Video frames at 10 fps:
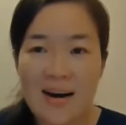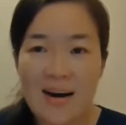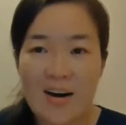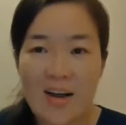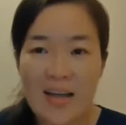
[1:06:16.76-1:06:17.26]

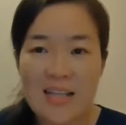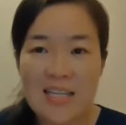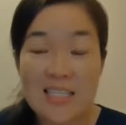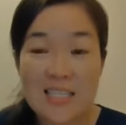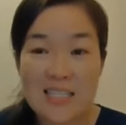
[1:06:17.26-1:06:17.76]
Okay,
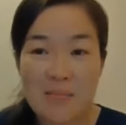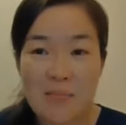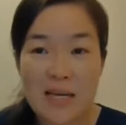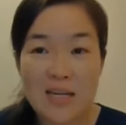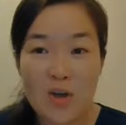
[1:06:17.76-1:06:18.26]
this is a
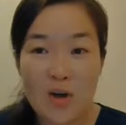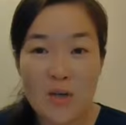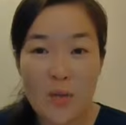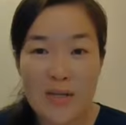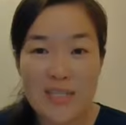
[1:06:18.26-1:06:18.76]
million dollar
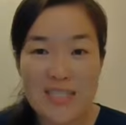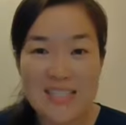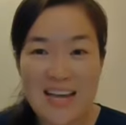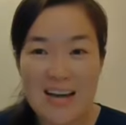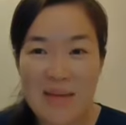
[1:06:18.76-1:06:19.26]

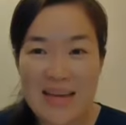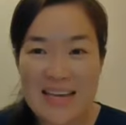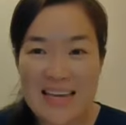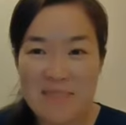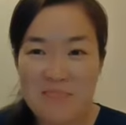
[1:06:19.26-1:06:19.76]
questions, yeah,
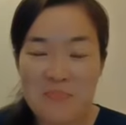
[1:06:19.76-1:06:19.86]
Maggie.